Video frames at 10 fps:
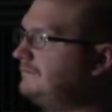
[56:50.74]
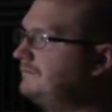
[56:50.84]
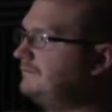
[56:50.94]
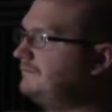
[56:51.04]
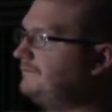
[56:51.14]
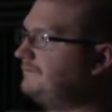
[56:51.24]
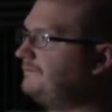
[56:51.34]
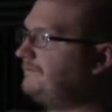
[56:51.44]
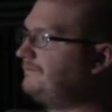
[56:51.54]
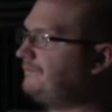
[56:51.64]
They've
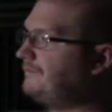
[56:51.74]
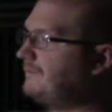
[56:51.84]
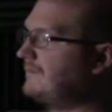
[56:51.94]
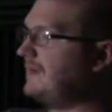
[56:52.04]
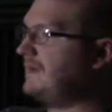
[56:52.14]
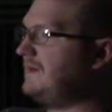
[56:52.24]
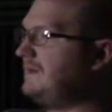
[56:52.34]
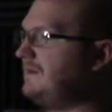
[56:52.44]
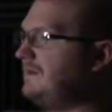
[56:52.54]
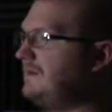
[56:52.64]
stolen the SIM card.
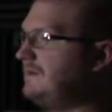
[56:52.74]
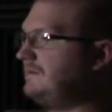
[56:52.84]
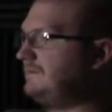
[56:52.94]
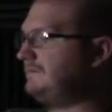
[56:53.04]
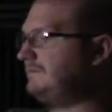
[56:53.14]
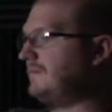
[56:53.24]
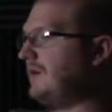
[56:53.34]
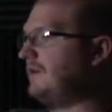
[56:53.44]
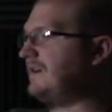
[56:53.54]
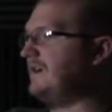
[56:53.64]
They've gotten that
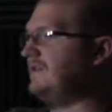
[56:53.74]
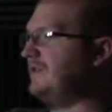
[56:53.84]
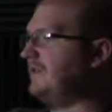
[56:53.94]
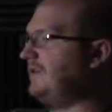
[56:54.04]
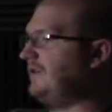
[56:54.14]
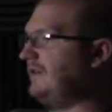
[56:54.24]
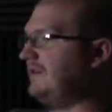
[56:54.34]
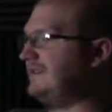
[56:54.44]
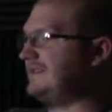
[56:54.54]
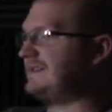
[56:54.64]
information. Okay, no, no, no, no.
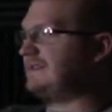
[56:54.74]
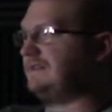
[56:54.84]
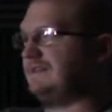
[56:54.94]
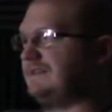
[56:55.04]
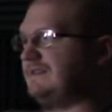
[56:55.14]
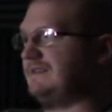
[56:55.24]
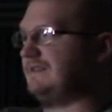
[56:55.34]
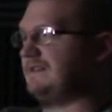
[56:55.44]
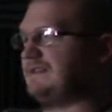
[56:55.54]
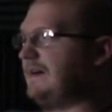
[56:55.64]
This is, is that this, not?
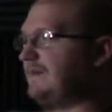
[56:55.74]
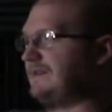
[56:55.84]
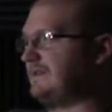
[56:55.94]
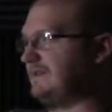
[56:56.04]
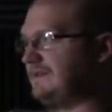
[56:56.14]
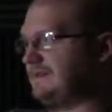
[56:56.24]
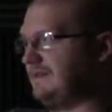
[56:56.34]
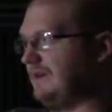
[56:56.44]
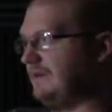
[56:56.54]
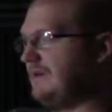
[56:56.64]
It's not what this is.
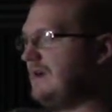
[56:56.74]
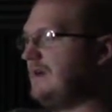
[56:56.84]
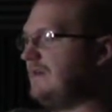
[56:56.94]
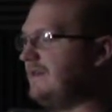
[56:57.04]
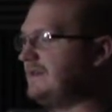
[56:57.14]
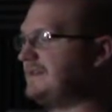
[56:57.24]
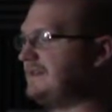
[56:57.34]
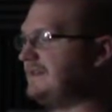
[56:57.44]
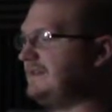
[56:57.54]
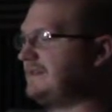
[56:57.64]
No. Okay. This is
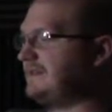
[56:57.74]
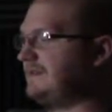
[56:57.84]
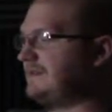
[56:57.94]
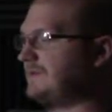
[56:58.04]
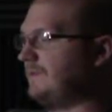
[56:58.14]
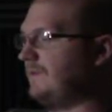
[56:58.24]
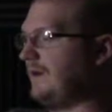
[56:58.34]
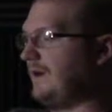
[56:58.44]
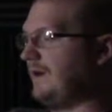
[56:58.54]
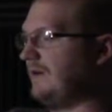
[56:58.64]
an instance
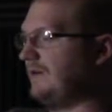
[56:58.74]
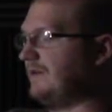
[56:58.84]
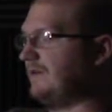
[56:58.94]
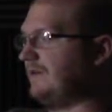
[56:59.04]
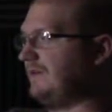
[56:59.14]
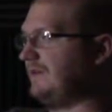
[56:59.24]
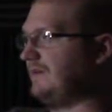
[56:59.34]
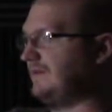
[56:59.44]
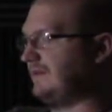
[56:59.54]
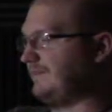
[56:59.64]
where
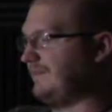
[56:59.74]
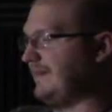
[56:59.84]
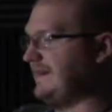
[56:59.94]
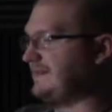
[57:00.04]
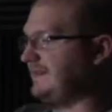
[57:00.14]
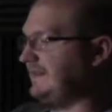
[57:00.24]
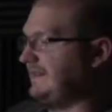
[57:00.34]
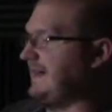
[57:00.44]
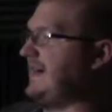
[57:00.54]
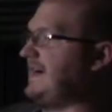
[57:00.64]
the basically the
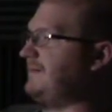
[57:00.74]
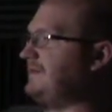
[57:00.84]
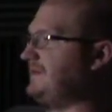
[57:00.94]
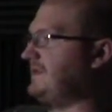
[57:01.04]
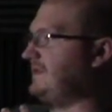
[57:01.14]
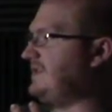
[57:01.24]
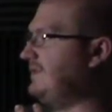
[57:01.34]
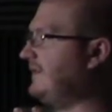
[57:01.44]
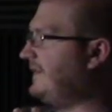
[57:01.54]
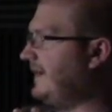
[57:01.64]
guy was using
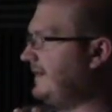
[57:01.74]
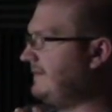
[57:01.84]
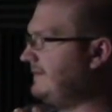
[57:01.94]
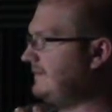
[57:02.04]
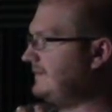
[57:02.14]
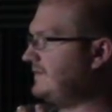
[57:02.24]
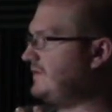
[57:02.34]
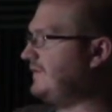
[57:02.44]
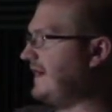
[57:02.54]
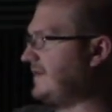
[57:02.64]
2FA, two factor